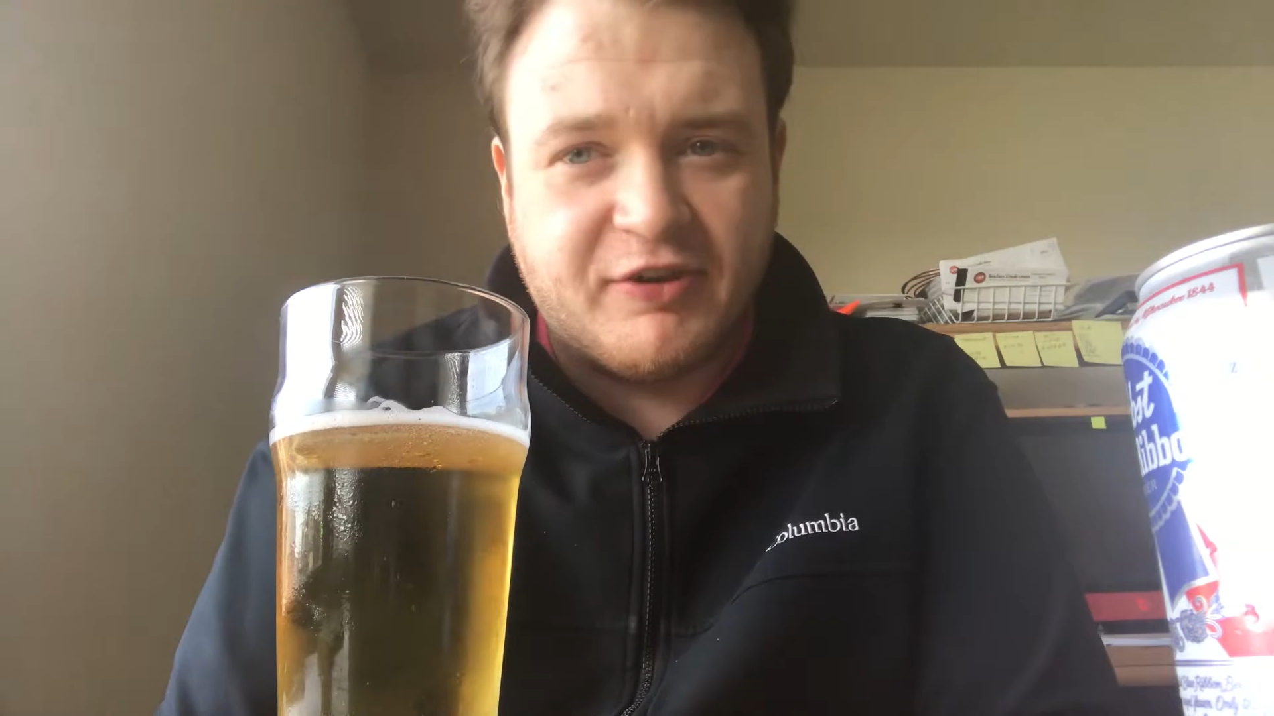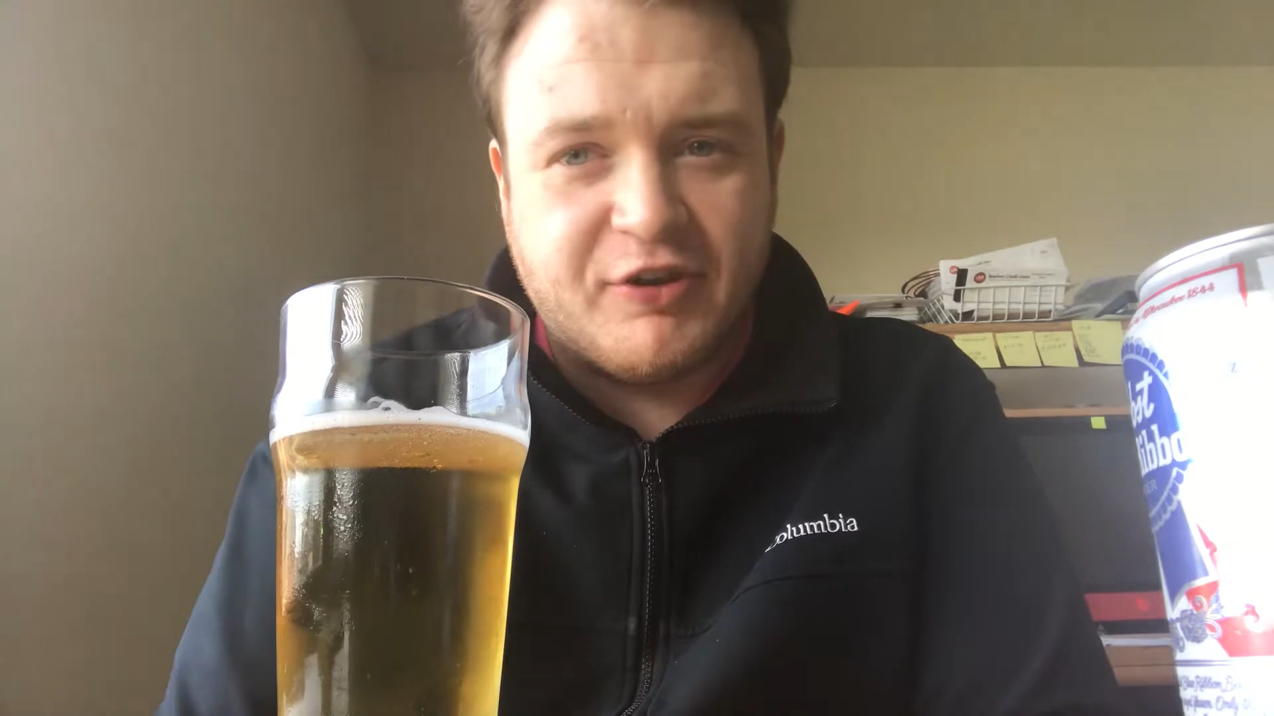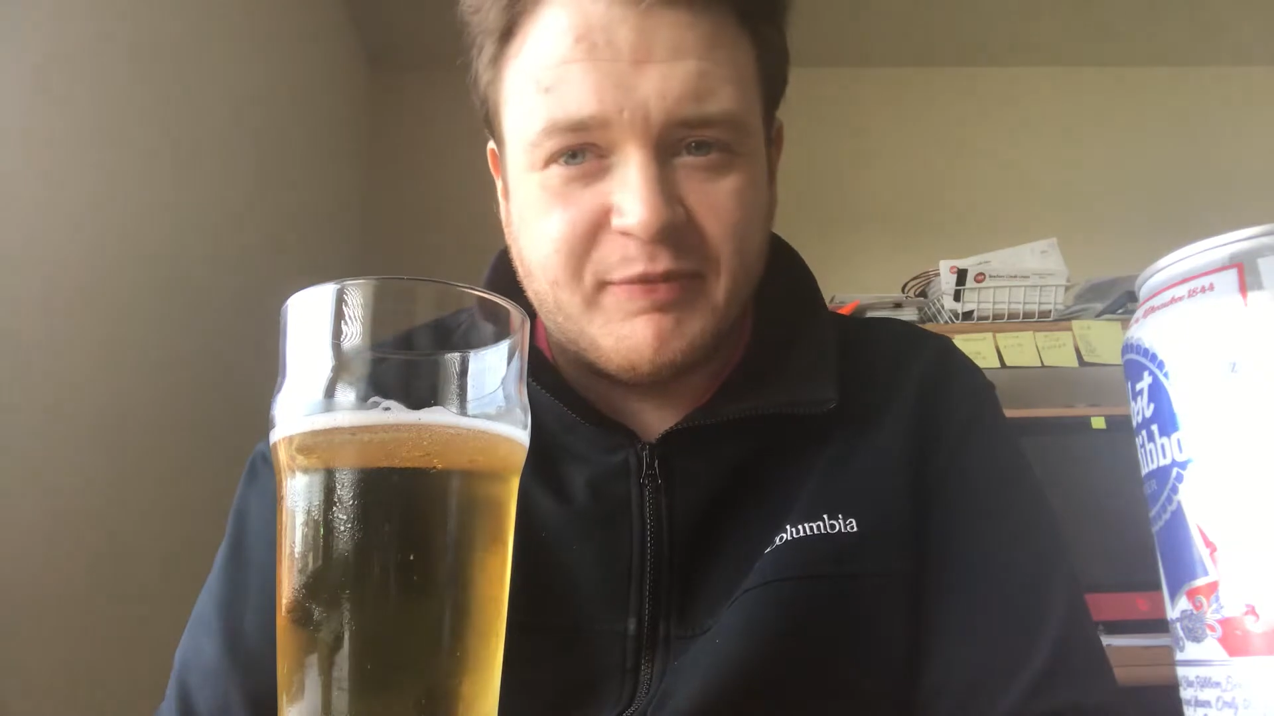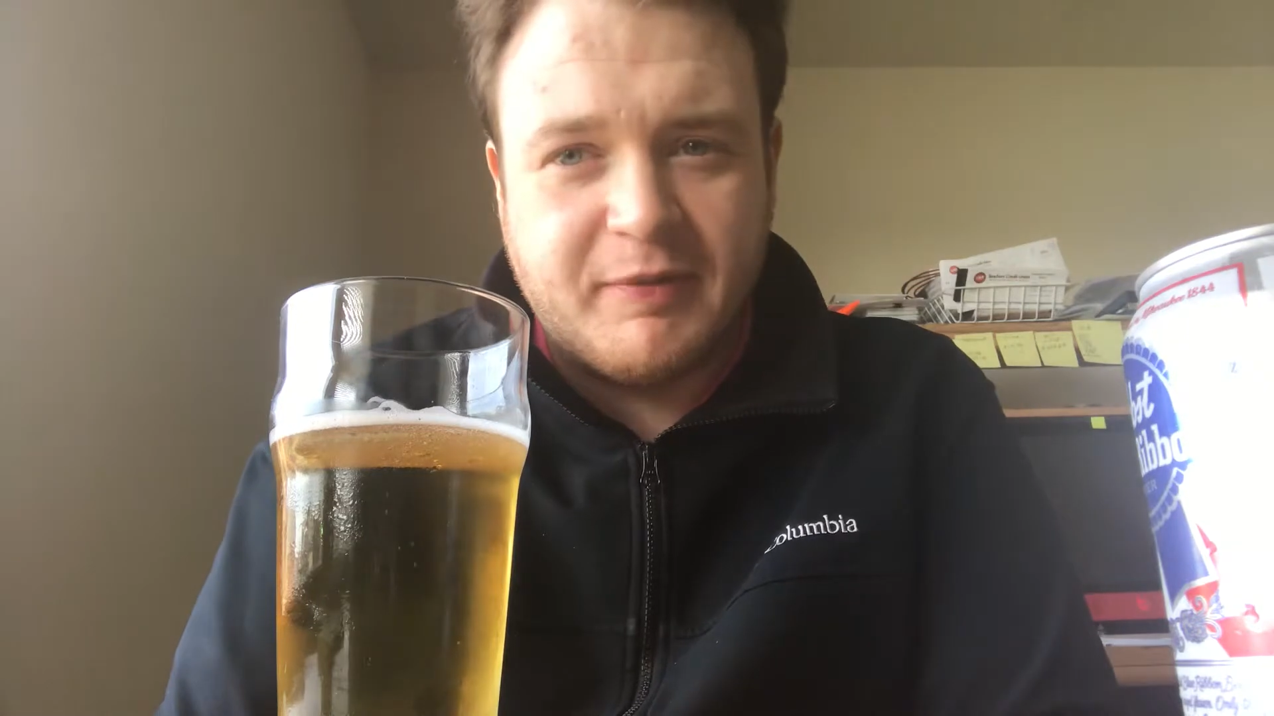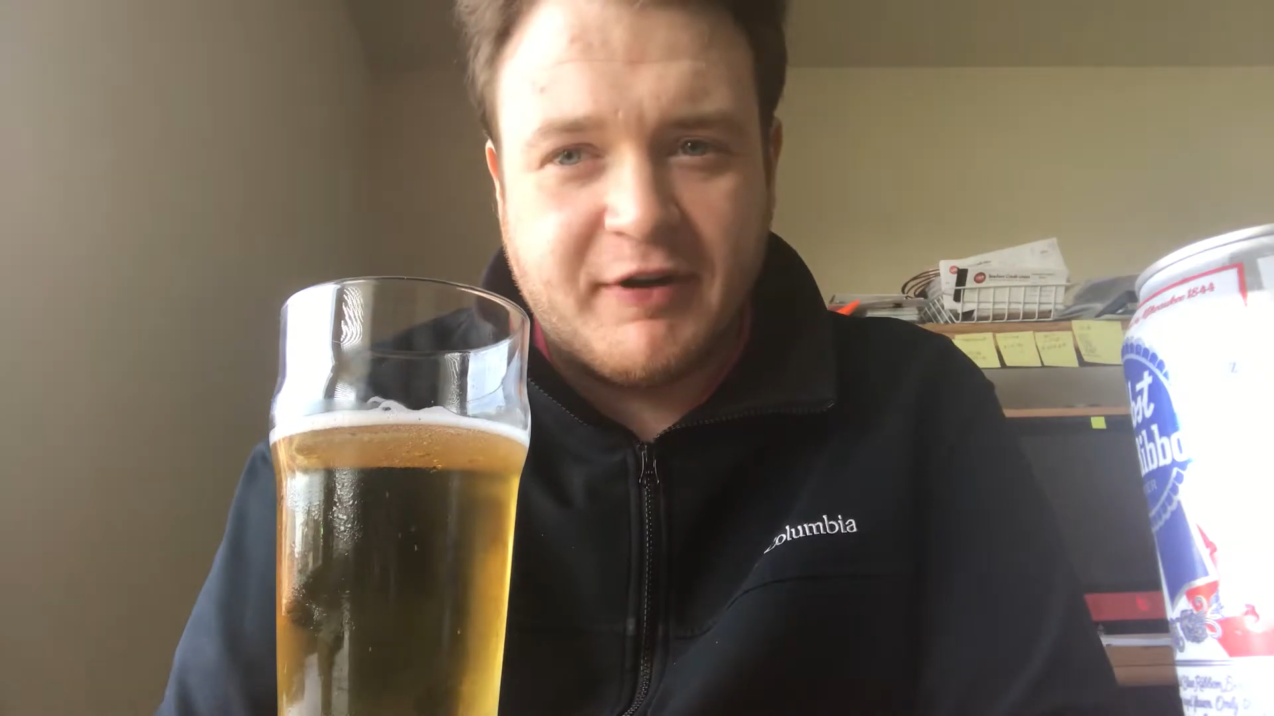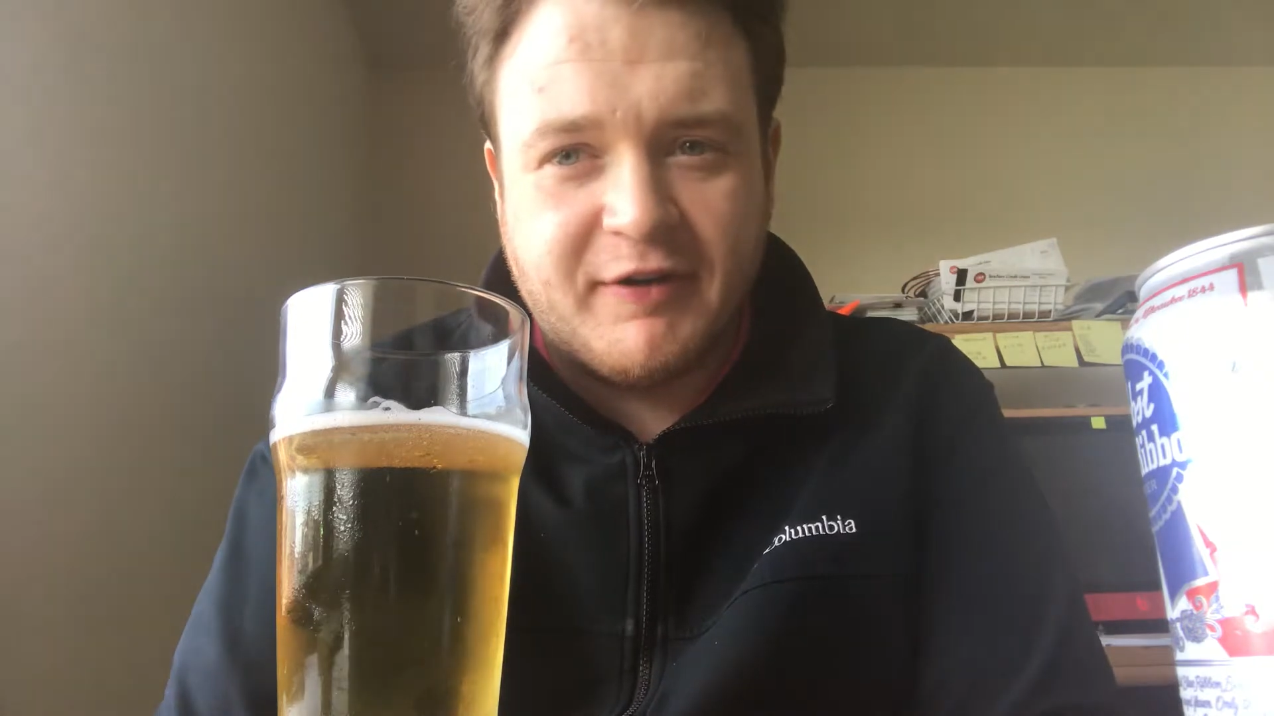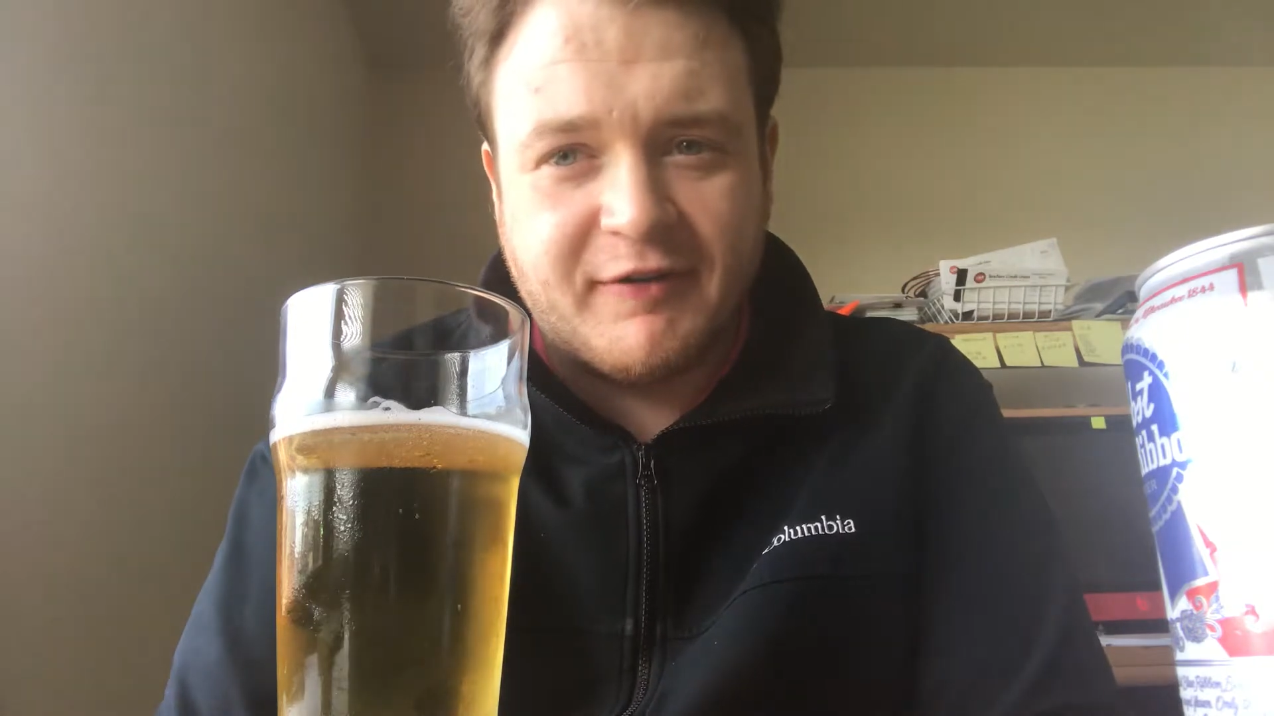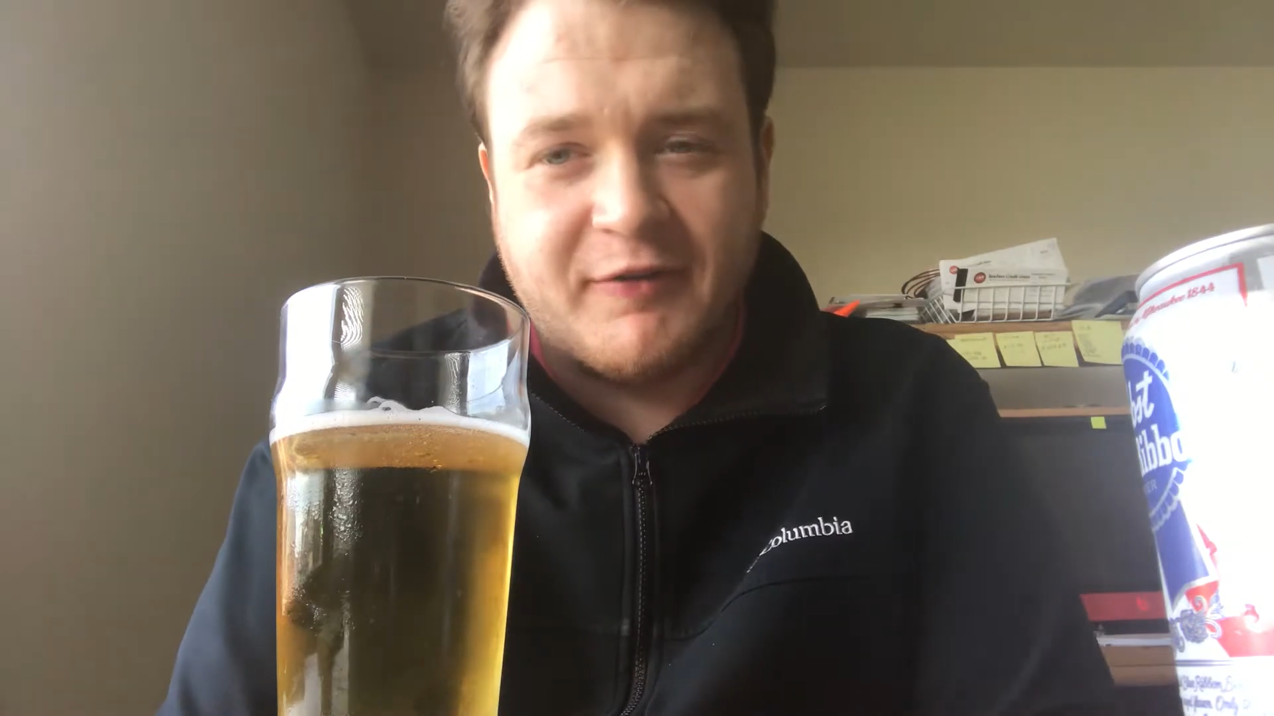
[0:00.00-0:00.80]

a good beer